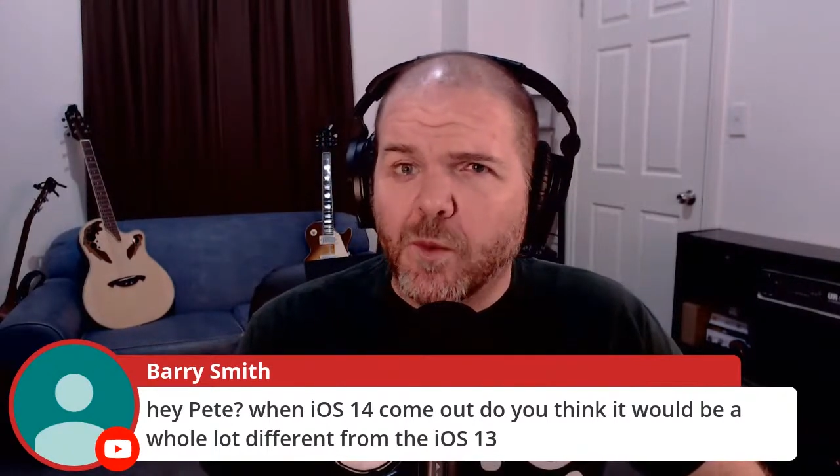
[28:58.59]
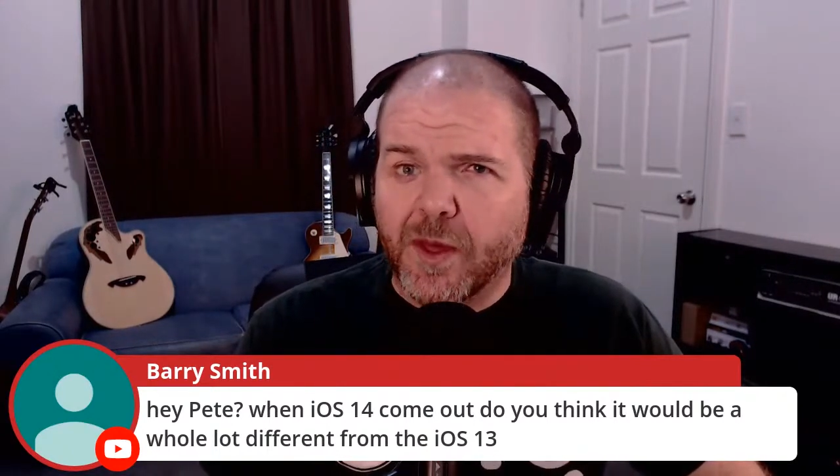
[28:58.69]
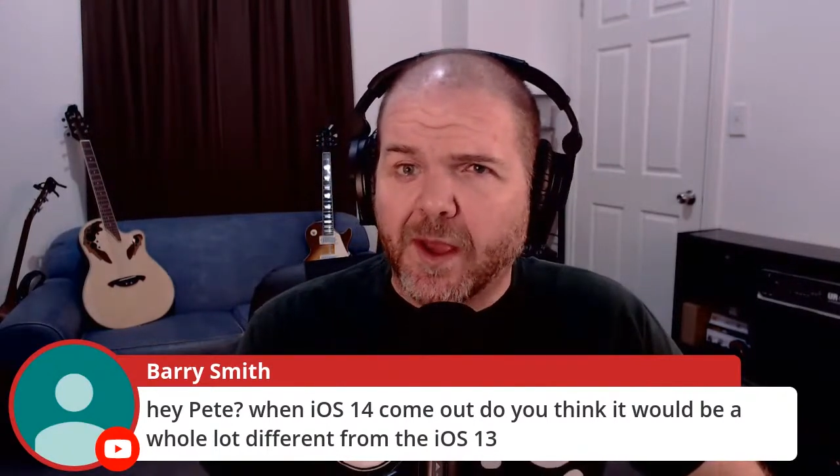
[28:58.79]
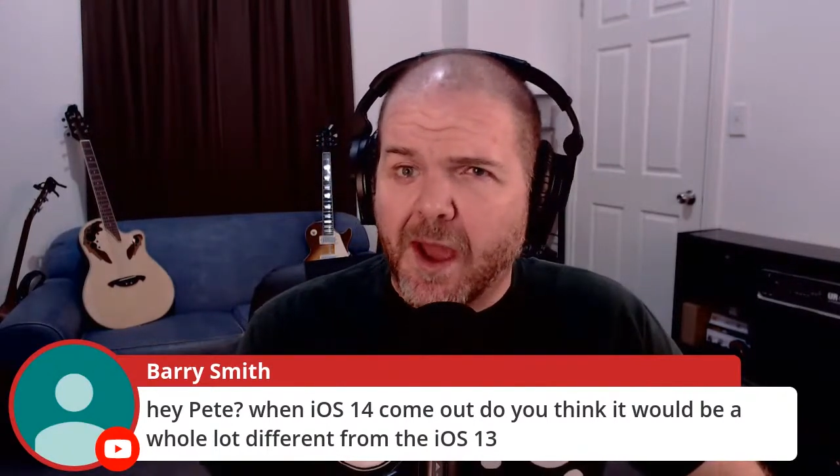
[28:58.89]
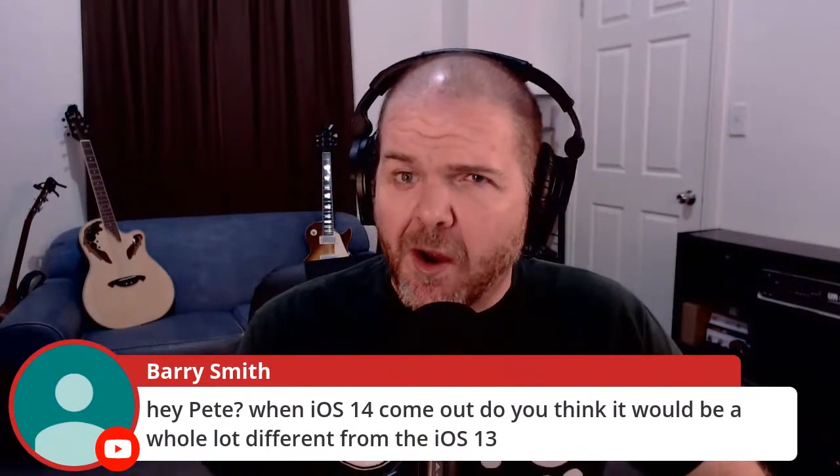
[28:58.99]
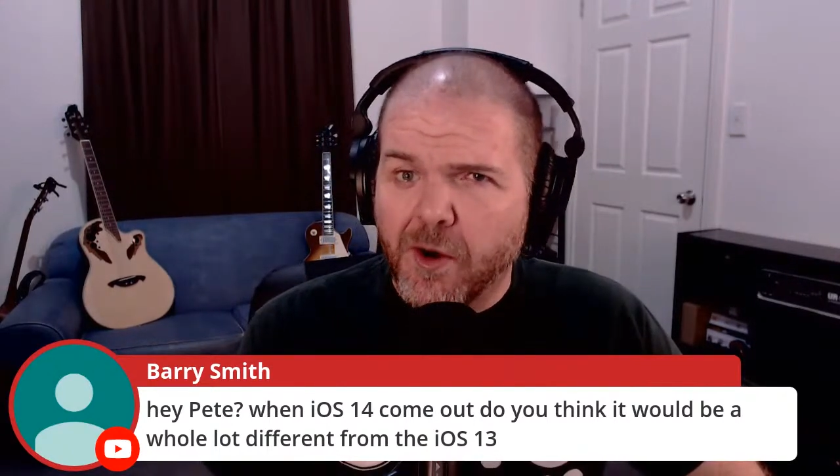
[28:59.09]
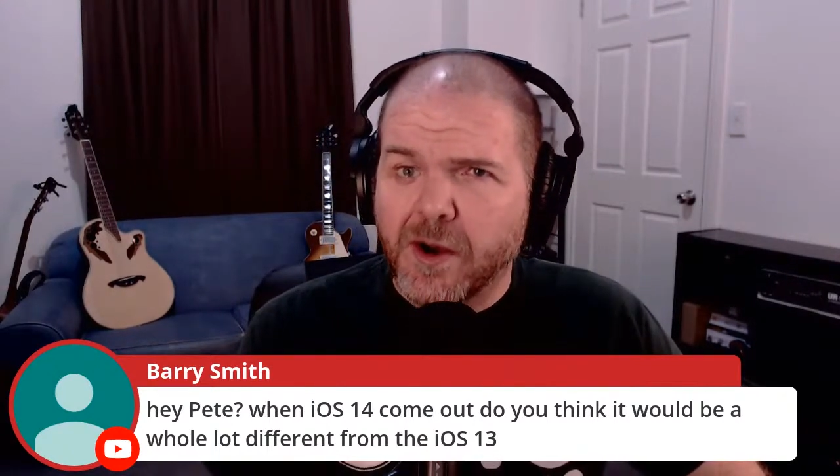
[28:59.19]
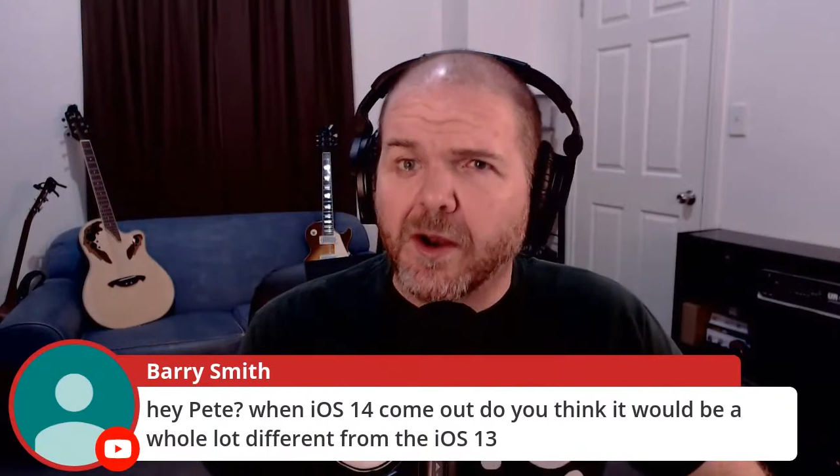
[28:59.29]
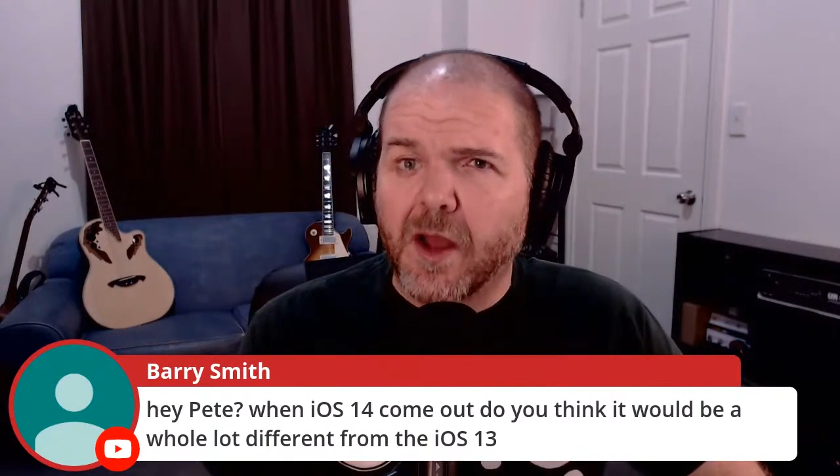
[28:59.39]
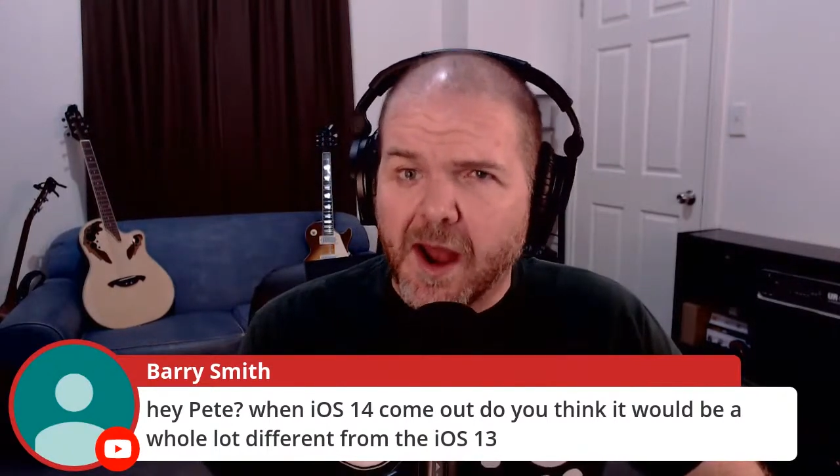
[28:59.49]
with the
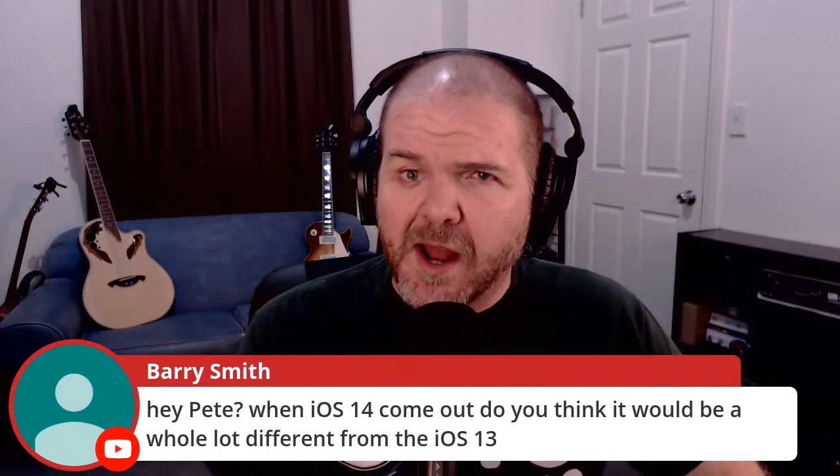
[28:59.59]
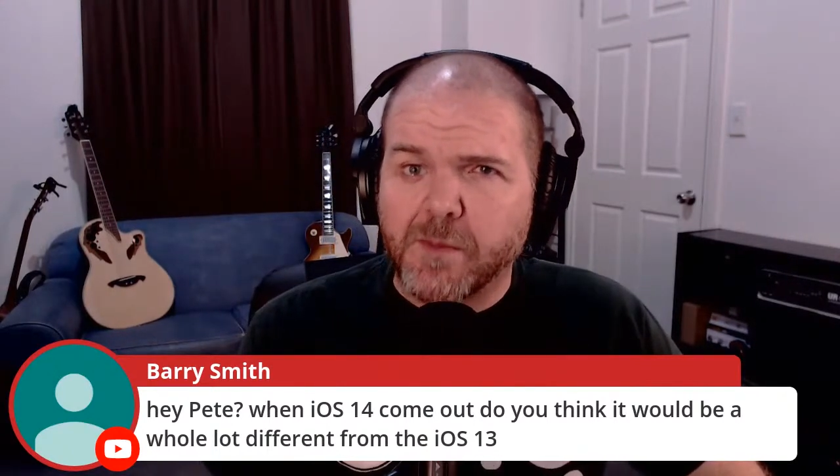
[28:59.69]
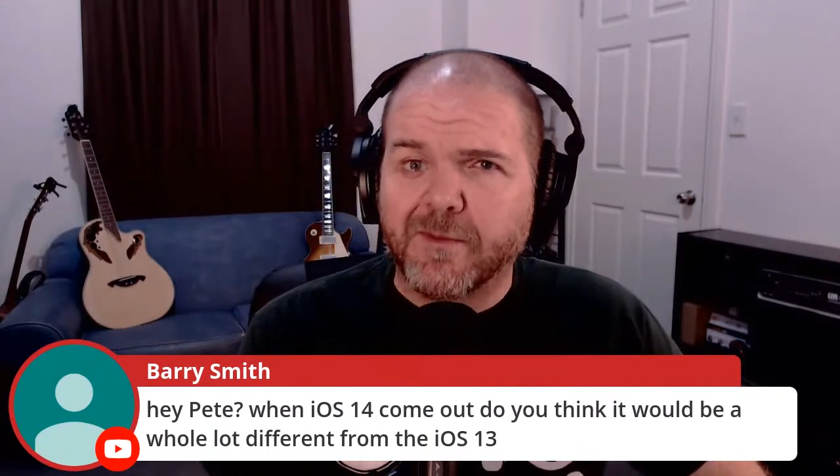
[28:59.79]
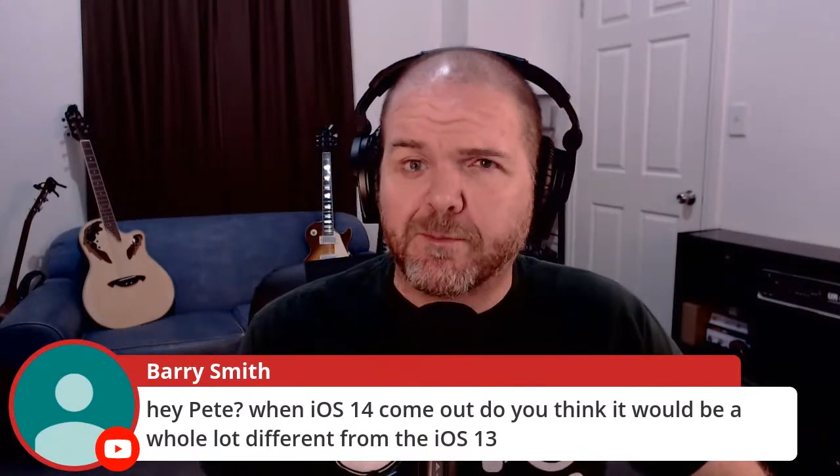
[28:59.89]
current lineup of